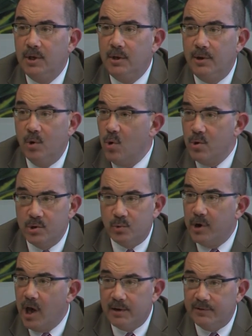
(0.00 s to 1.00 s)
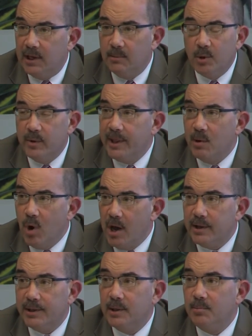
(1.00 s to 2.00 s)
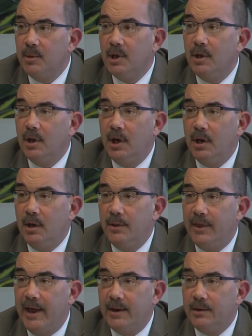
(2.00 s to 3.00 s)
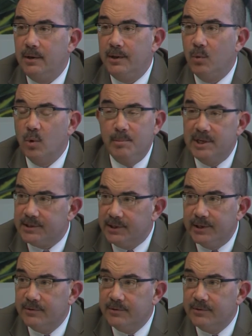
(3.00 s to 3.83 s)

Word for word: their orders were not available when they wanted them, uh, that there were missed